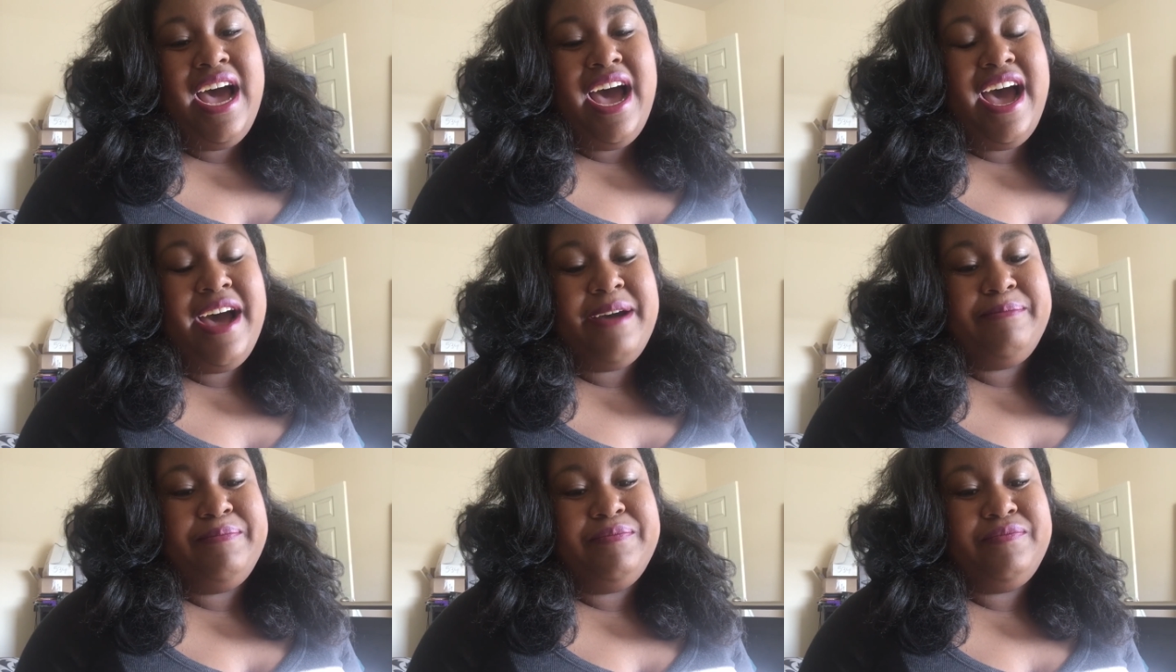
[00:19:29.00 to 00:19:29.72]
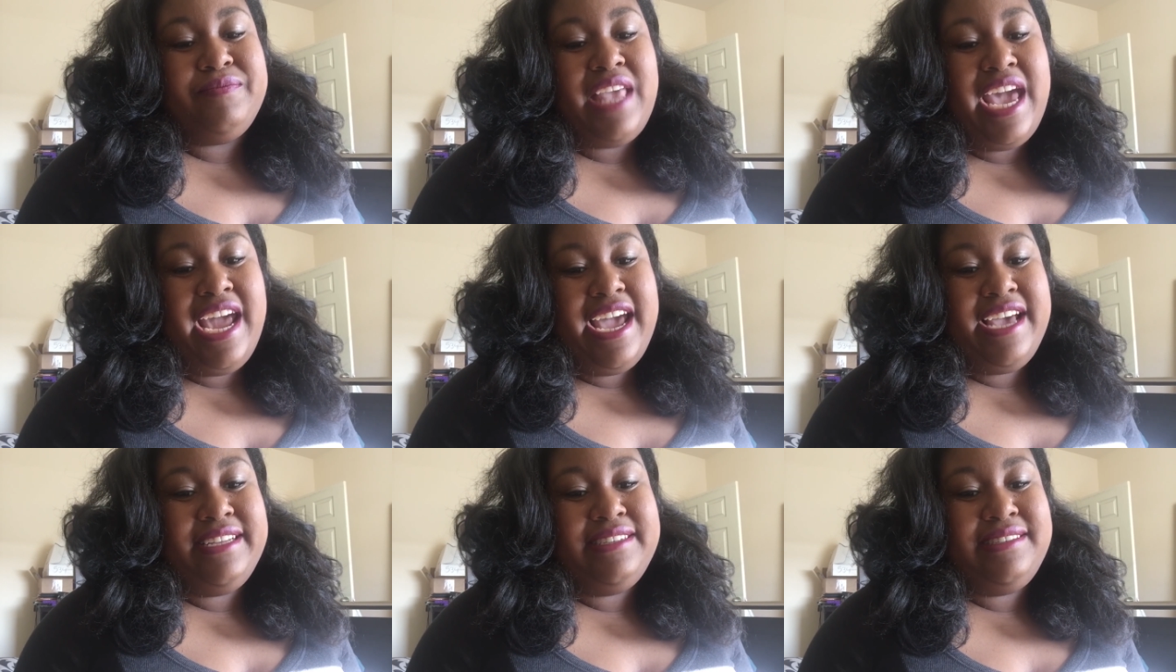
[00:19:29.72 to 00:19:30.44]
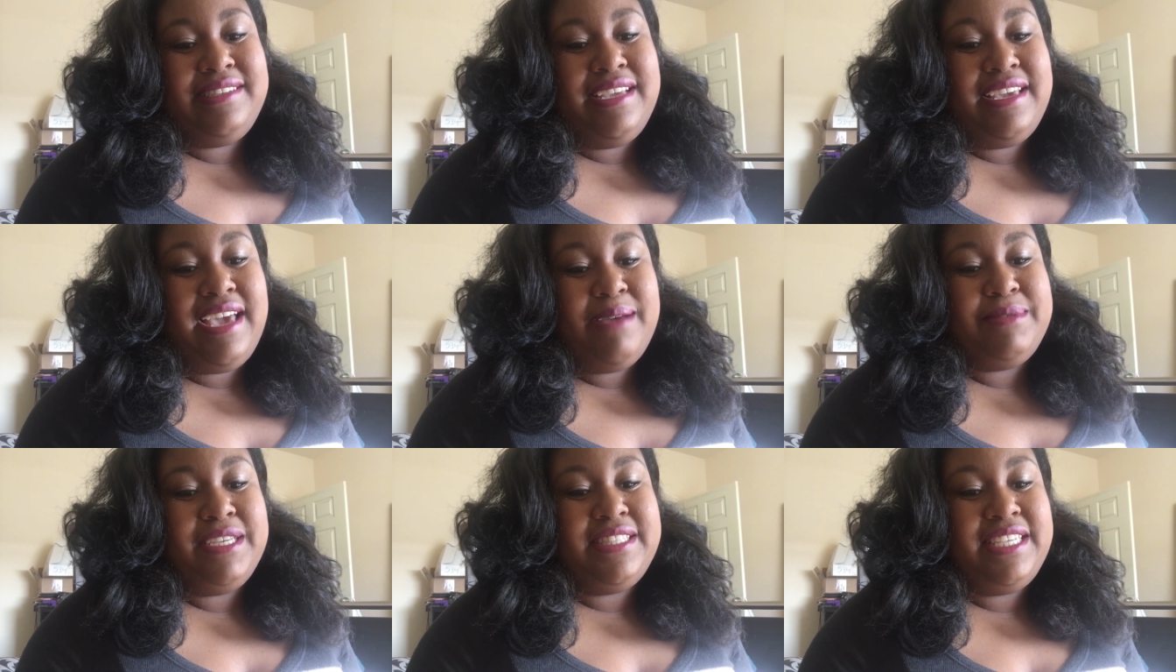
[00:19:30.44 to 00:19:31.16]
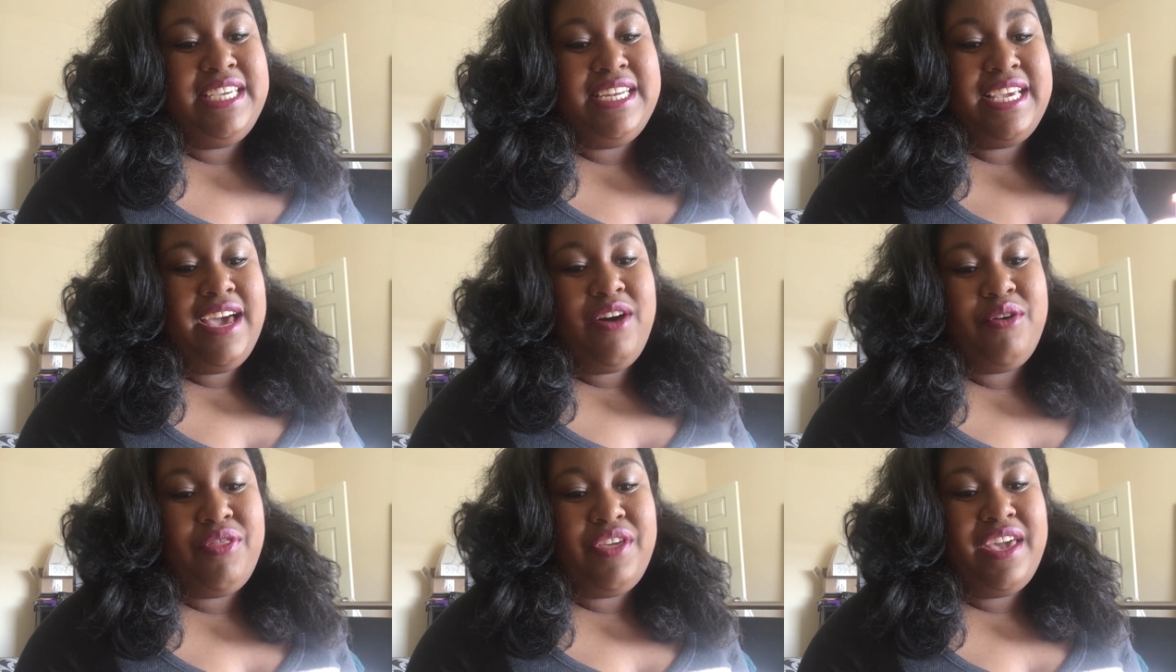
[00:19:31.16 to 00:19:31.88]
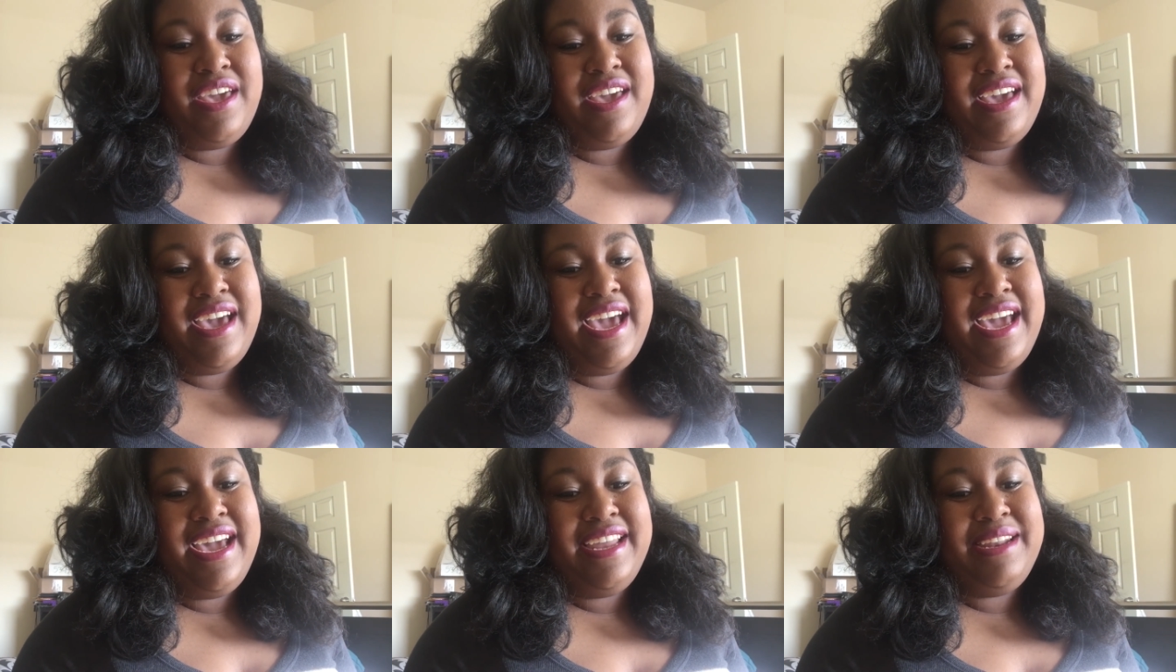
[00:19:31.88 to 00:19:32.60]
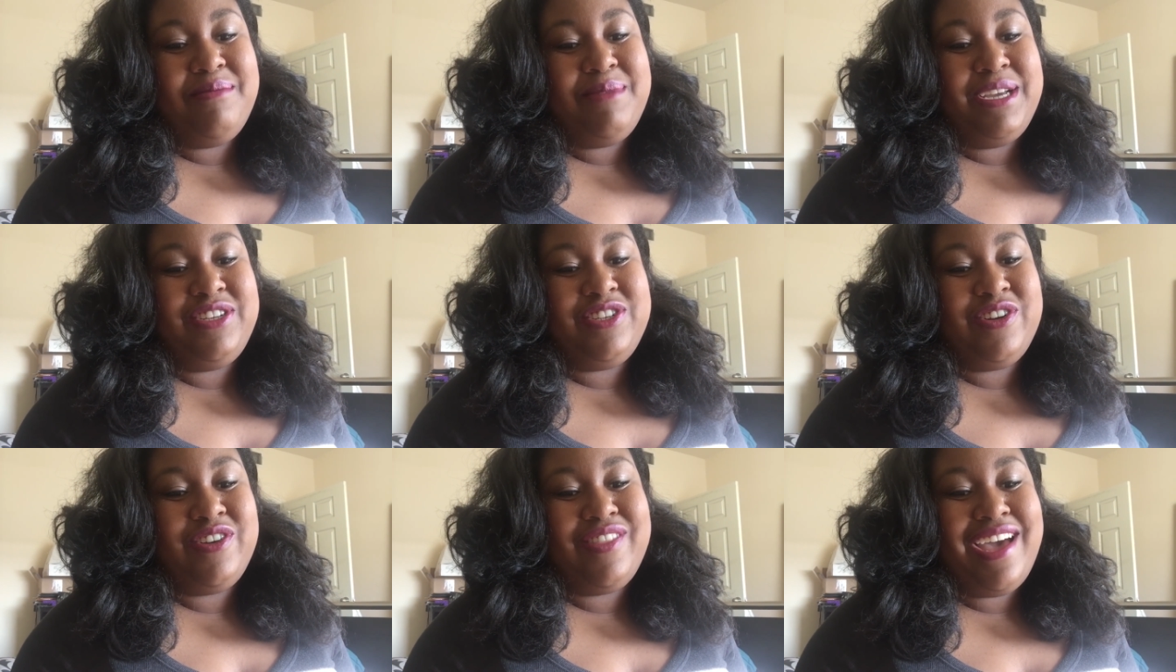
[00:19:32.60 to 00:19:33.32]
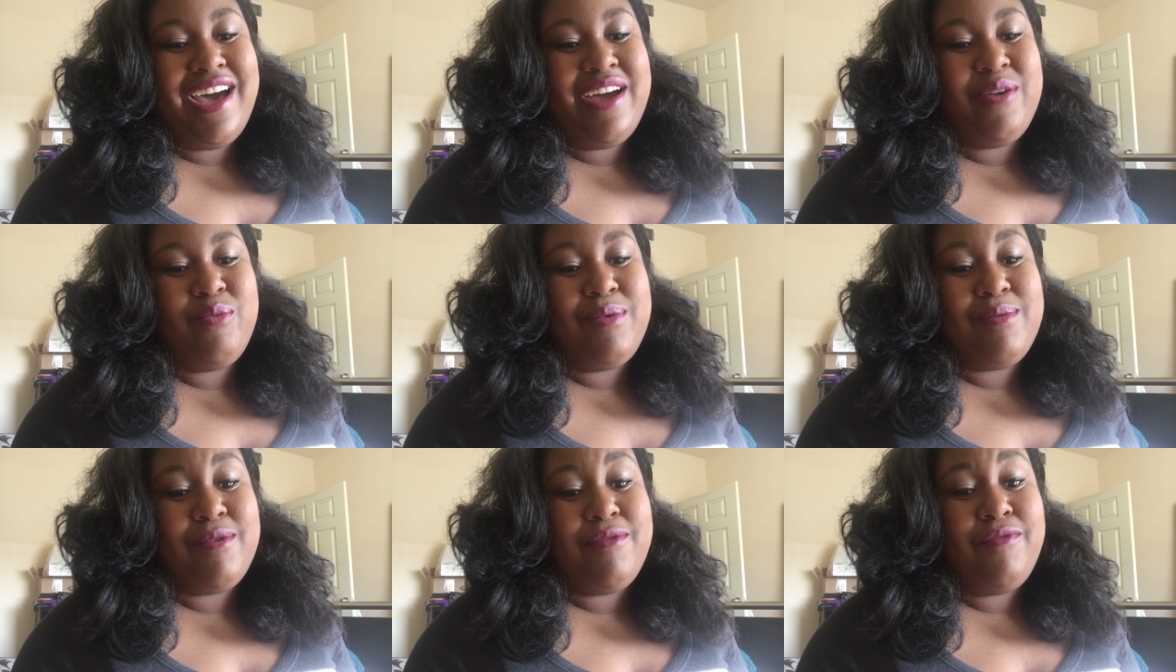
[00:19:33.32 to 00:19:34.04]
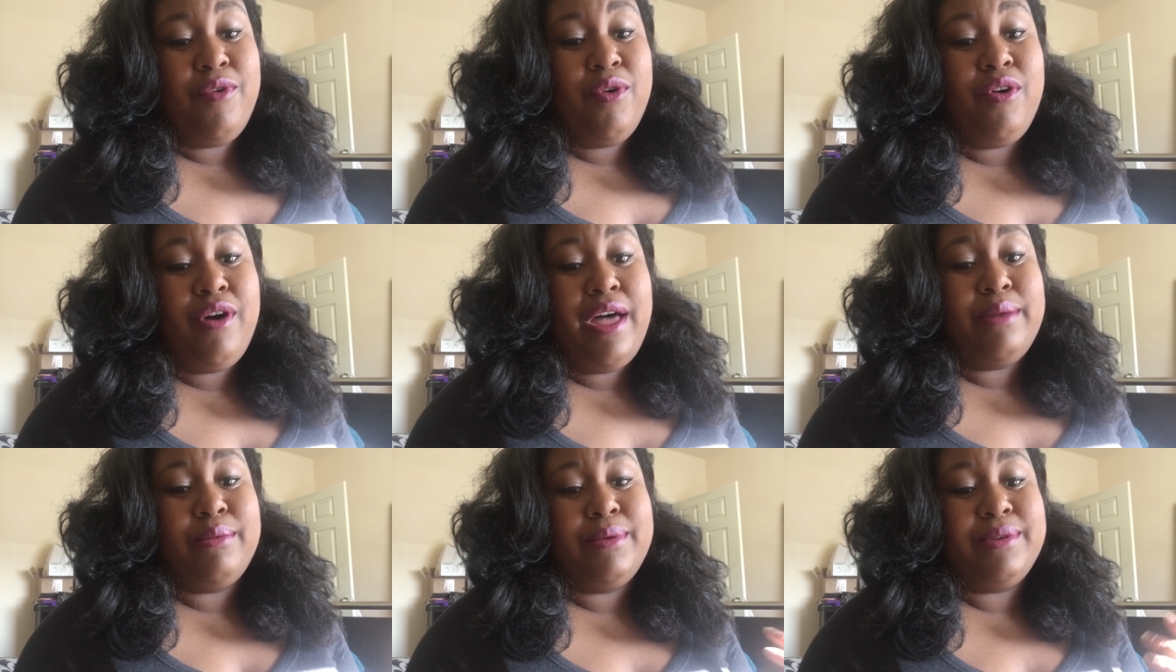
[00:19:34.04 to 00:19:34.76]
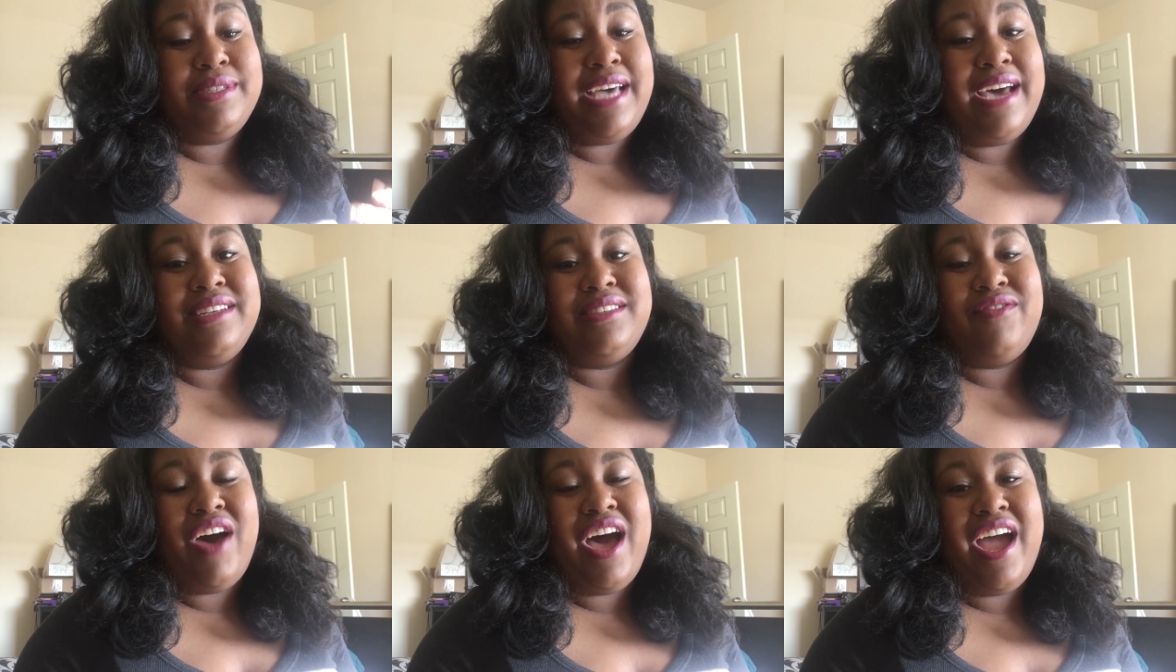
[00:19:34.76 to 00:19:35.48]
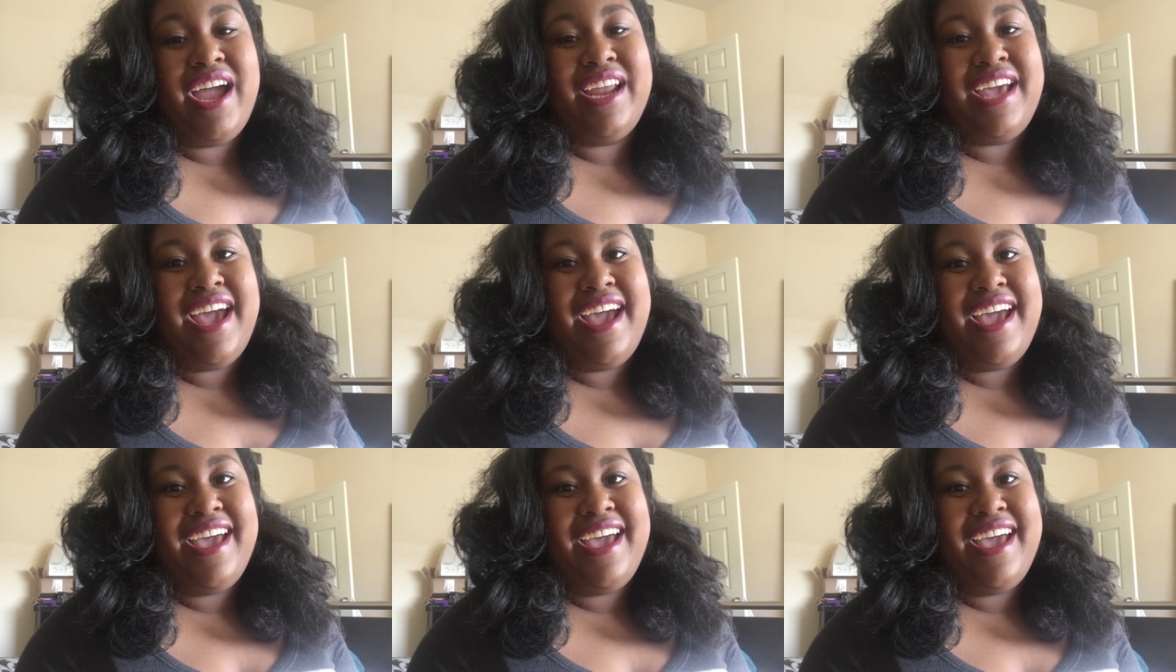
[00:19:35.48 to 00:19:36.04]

um, and it kept us eating healthy and it made sure that we were full and we were satisfied,